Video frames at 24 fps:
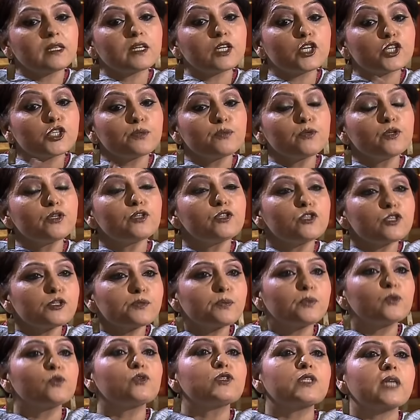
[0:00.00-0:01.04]
the Kashmir
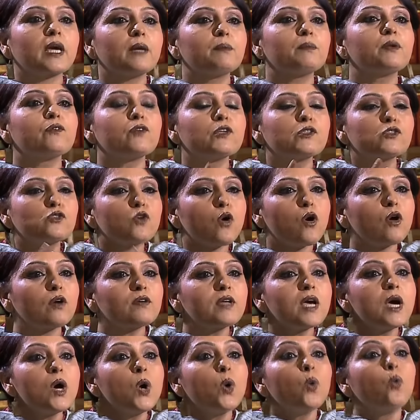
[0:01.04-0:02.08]
dispute can be
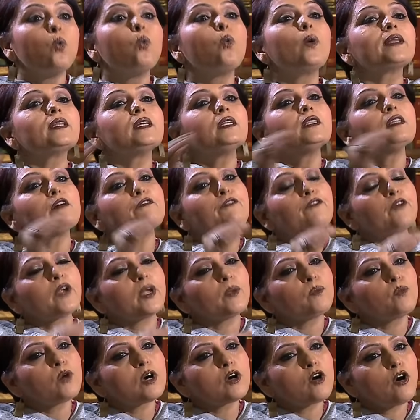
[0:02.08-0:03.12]
resolved within the
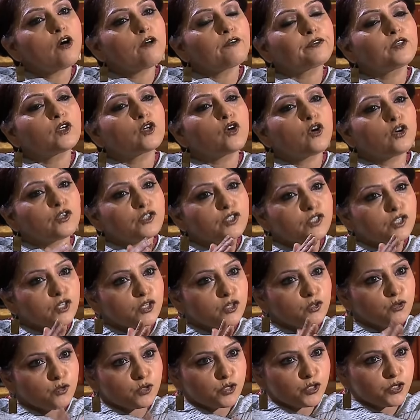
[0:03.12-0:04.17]
framework of the
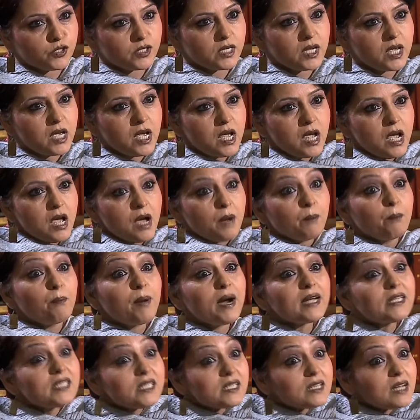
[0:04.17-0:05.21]
constitution. This is our
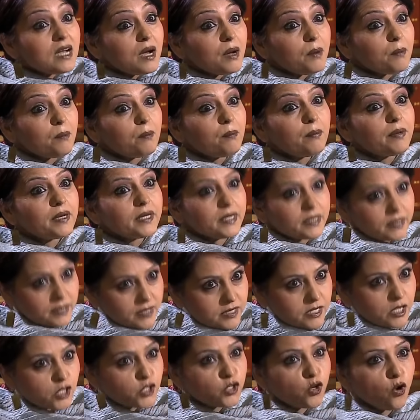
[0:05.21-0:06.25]
but view.
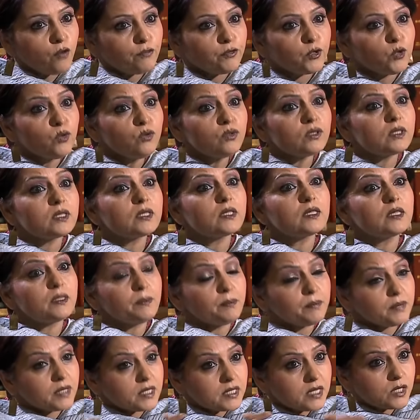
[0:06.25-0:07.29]
This is your view. Mm.
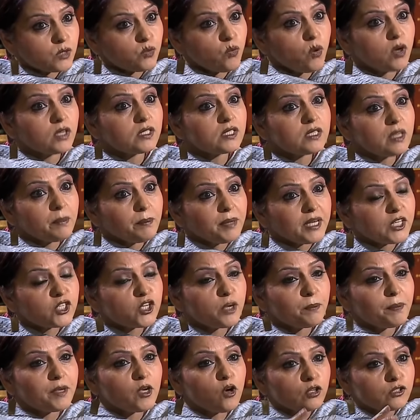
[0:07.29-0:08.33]
This is what the
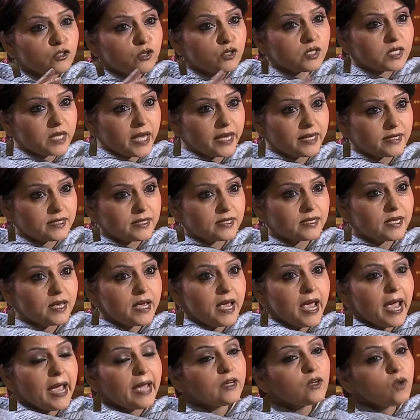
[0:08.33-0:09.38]
BJP also says.
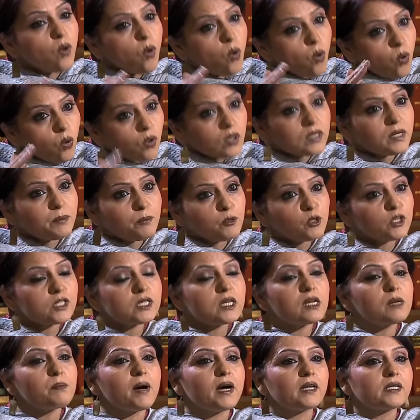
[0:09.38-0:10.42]
Mm. And all the
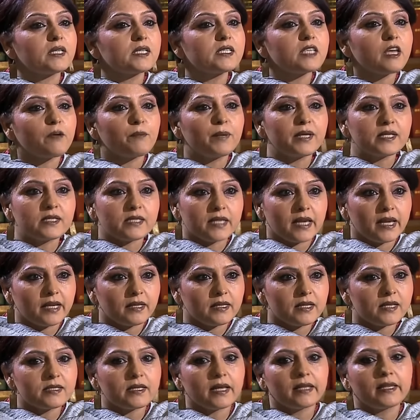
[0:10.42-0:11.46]
political parties have been saying
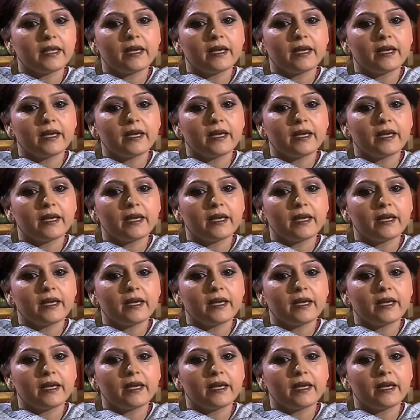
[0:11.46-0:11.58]
this, that